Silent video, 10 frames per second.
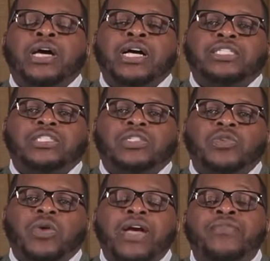us
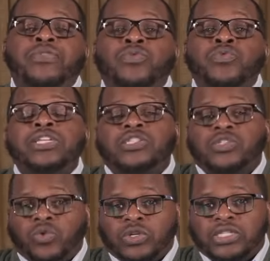to have the
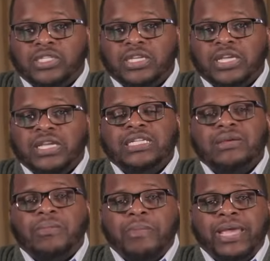resource
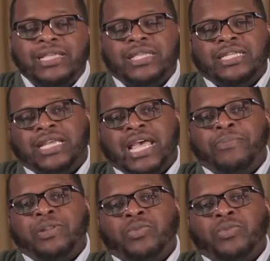to make this happen.